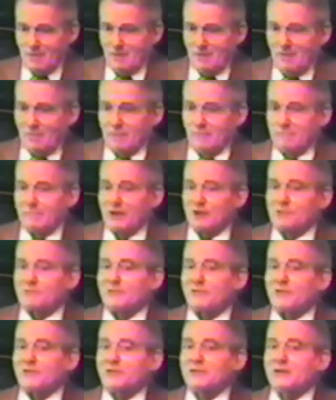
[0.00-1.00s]
They're
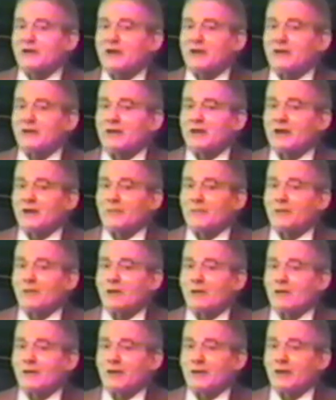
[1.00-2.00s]
messing with the DNA and the
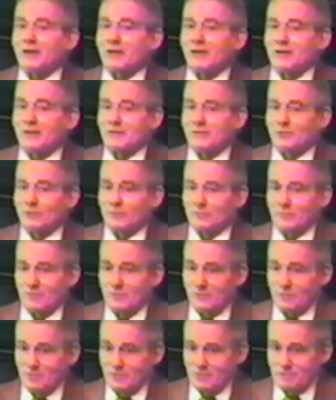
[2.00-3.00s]
RNA. You know what they're
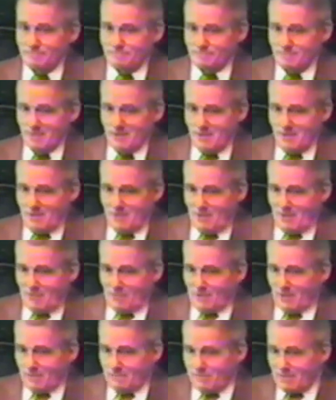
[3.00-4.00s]
doing?
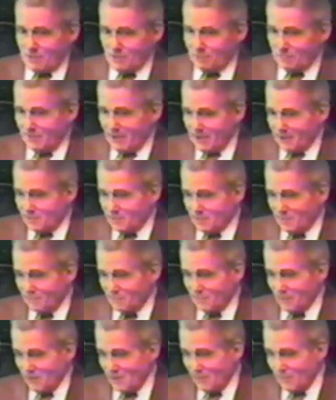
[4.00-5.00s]
They're messing that stuff
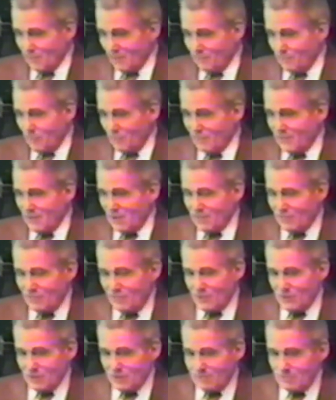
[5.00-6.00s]
together to put that
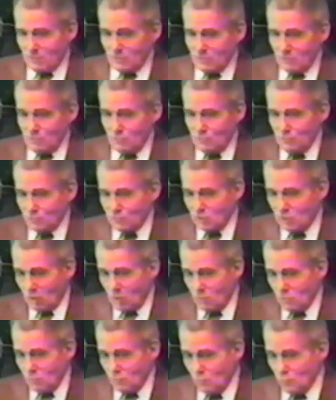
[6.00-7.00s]
thing to produce
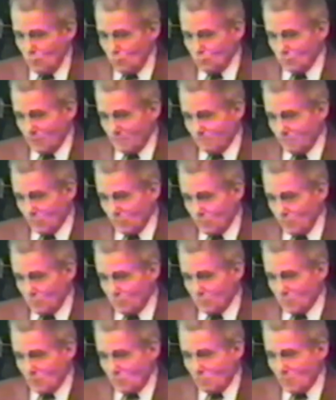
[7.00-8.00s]
clones and
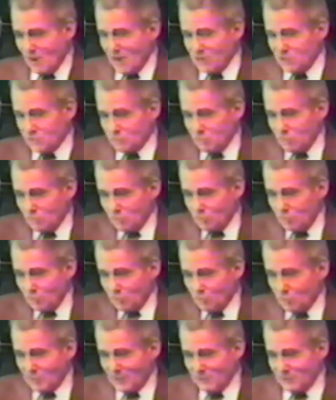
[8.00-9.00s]
produce a gradual
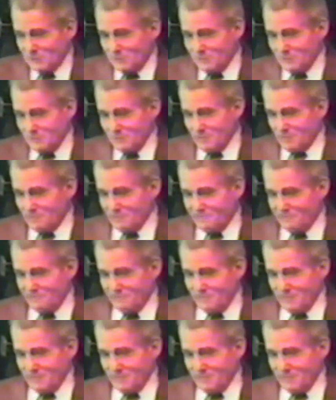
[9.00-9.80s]
succession of,